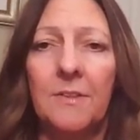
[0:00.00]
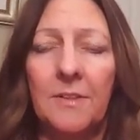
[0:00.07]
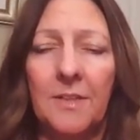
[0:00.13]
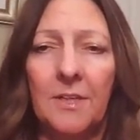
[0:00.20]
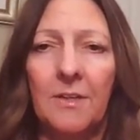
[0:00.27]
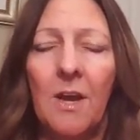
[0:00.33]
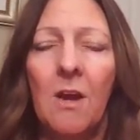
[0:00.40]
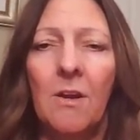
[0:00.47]

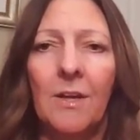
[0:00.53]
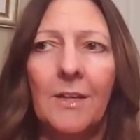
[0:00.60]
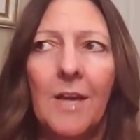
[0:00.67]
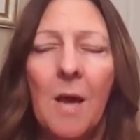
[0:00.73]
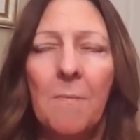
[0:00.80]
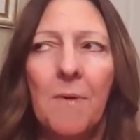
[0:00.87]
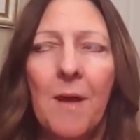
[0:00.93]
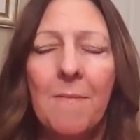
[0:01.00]
There are a
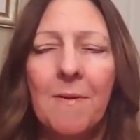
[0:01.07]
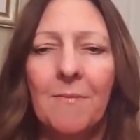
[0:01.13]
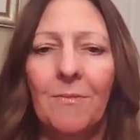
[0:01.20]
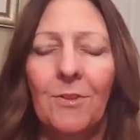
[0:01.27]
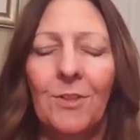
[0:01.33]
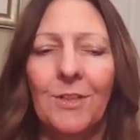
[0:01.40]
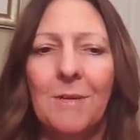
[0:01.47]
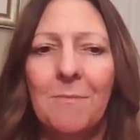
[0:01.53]
couple, I'm
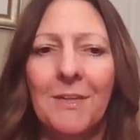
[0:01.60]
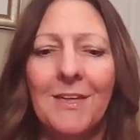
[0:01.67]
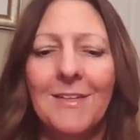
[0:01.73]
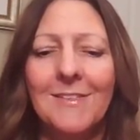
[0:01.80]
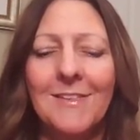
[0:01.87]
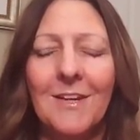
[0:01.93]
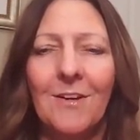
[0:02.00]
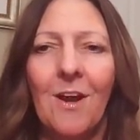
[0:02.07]
looking
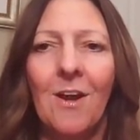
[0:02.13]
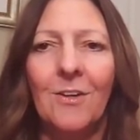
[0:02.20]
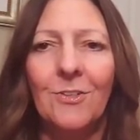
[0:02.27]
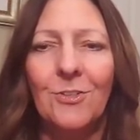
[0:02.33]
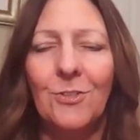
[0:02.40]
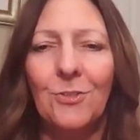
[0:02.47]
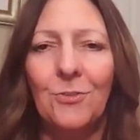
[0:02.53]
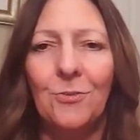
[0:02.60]
because there are
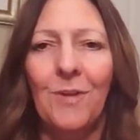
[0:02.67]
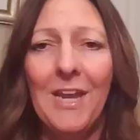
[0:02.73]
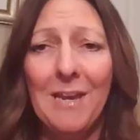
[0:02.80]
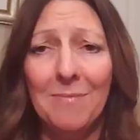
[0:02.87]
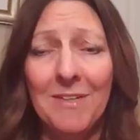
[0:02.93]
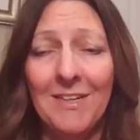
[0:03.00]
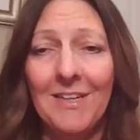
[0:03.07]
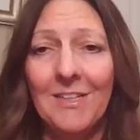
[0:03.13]
2
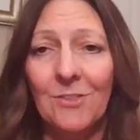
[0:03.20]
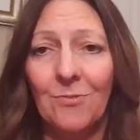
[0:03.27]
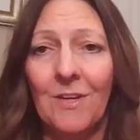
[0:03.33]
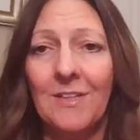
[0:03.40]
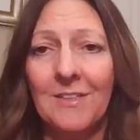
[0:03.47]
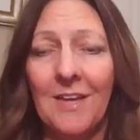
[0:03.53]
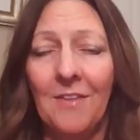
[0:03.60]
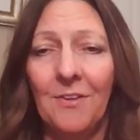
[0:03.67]
Hampton Inns
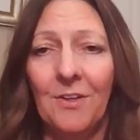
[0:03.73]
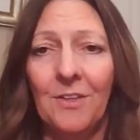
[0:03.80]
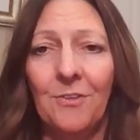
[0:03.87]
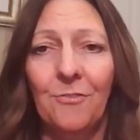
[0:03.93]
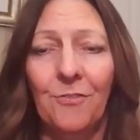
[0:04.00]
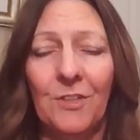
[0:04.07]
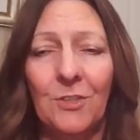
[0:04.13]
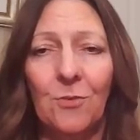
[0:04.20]
right down there in
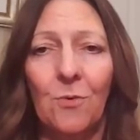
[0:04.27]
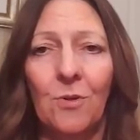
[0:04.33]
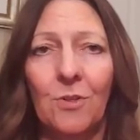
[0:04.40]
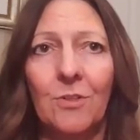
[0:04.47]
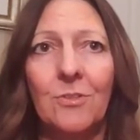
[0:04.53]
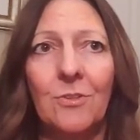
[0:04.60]
the French Quarter.